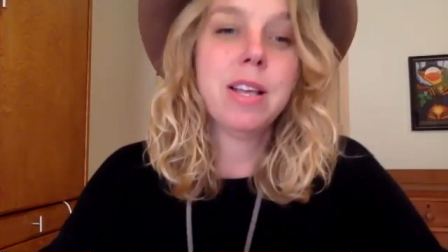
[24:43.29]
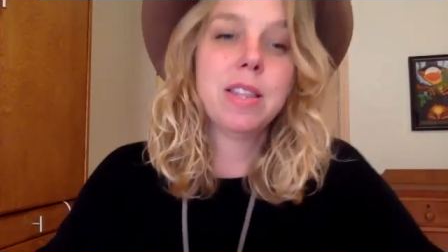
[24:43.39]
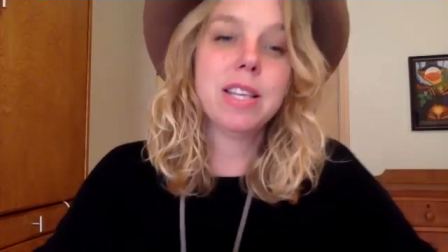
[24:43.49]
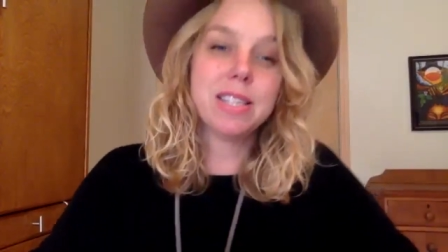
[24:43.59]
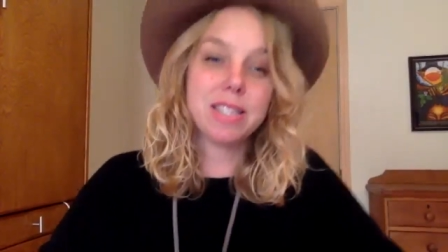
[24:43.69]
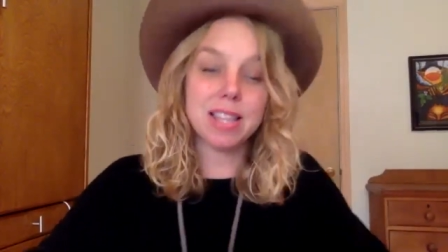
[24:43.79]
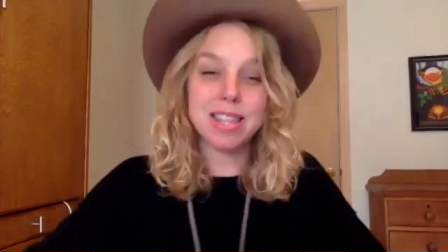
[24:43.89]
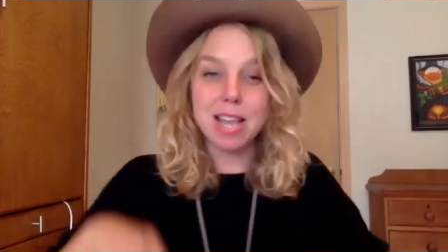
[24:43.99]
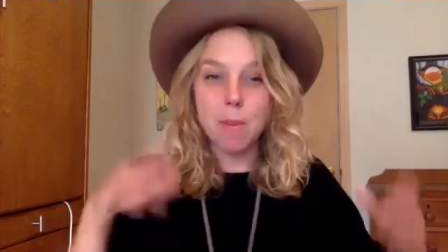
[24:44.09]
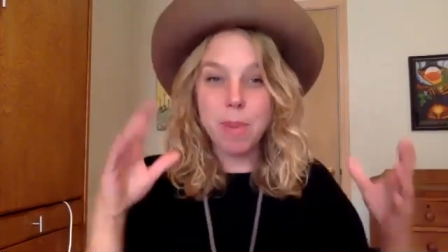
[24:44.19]
This is the
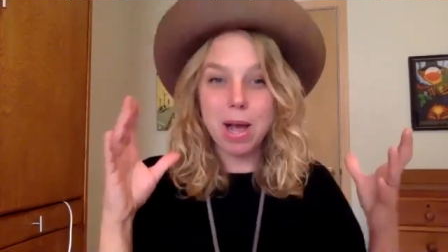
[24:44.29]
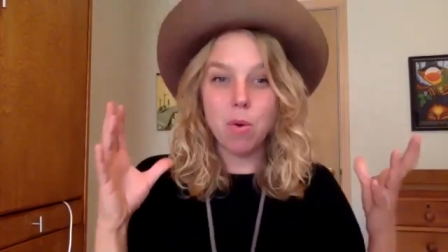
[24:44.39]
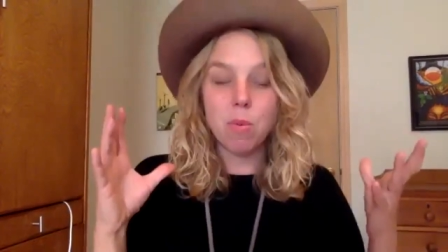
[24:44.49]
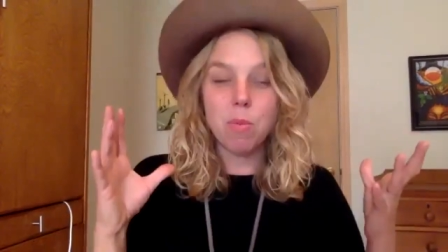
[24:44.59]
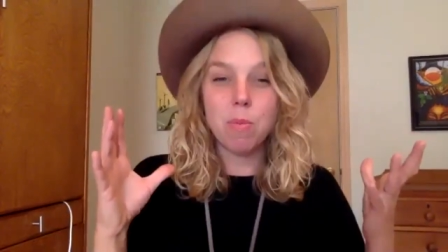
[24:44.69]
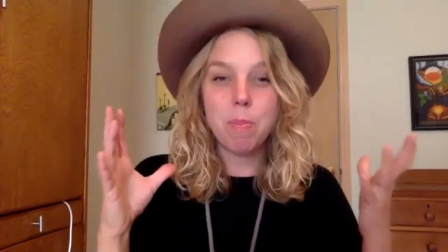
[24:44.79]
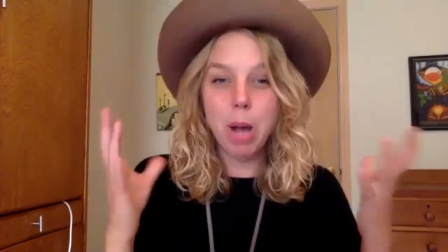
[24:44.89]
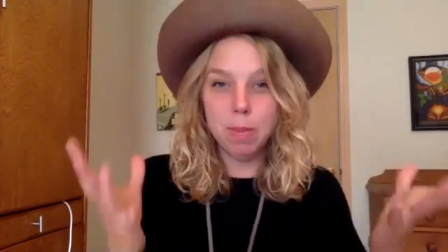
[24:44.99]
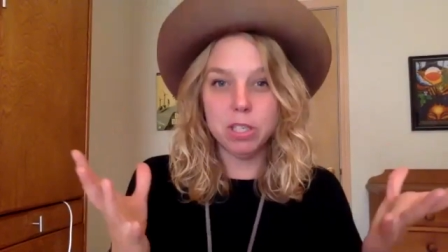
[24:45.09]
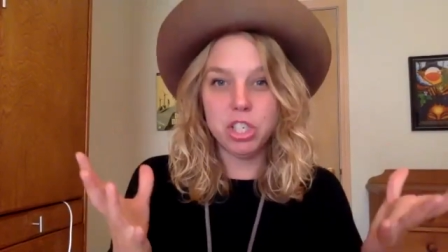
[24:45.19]
thing about
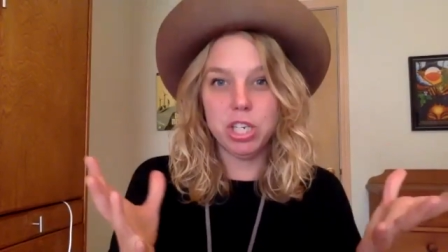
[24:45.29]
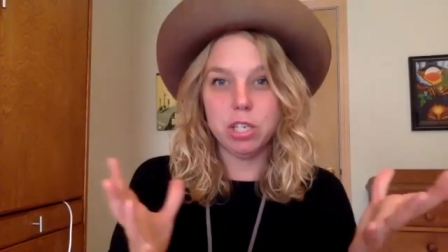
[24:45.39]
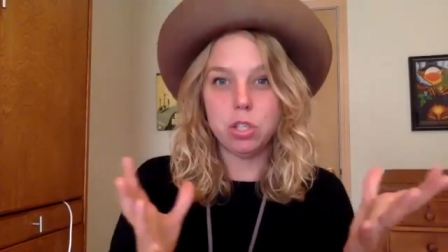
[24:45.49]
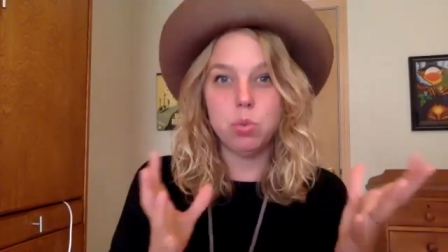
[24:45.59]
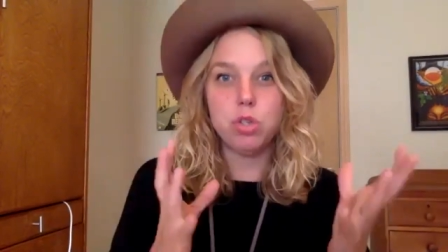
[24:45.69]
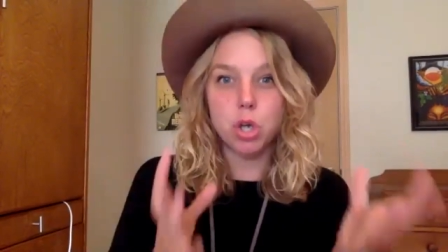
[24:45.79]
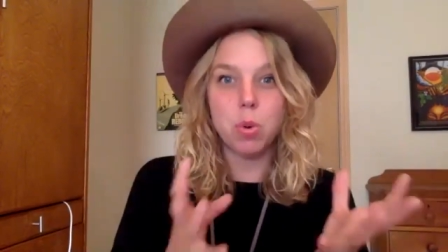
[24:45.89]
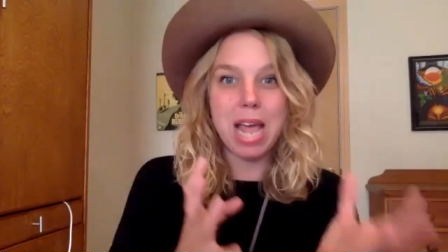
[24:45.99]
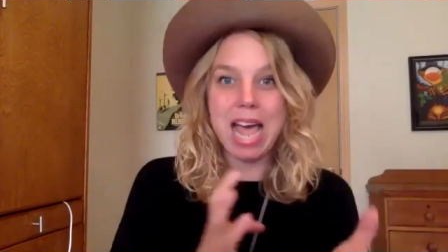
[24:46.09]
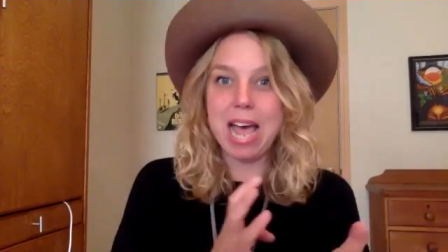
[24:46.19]
publishing is you
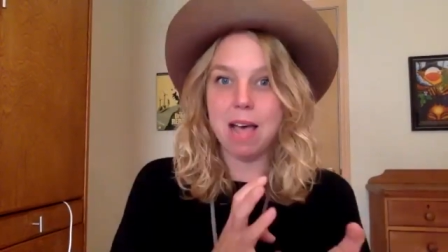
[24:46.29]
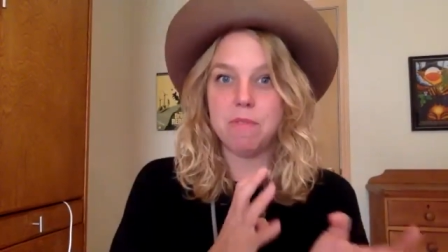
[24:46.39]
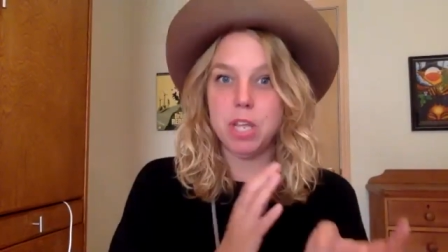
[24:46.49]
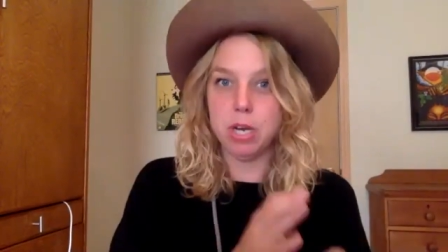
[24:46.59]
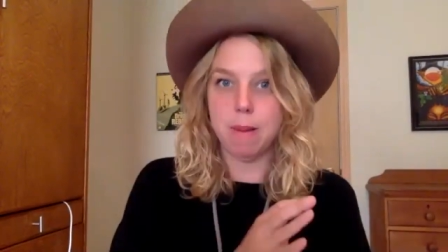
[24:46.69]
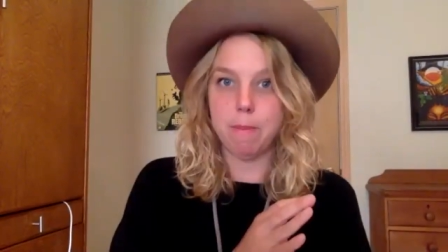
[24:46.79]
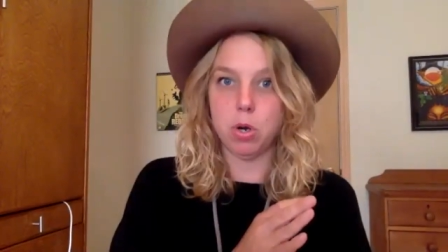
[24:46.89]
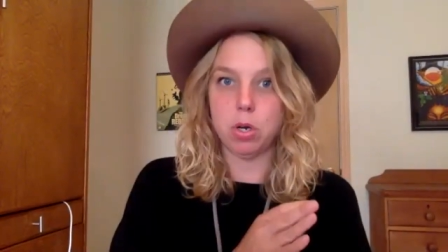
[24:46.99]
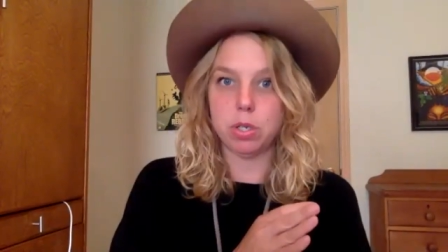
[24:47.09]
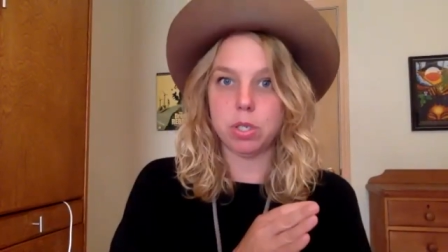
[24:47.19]
don't have the
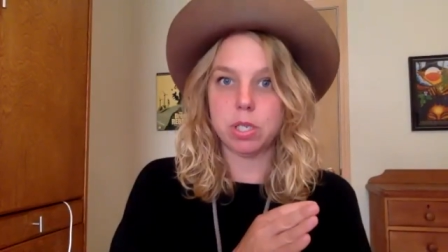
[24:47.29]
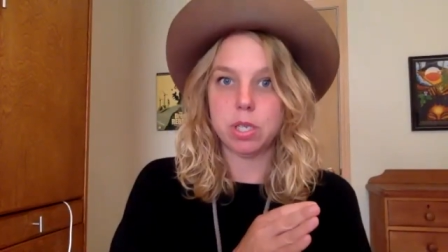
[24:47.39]
numbers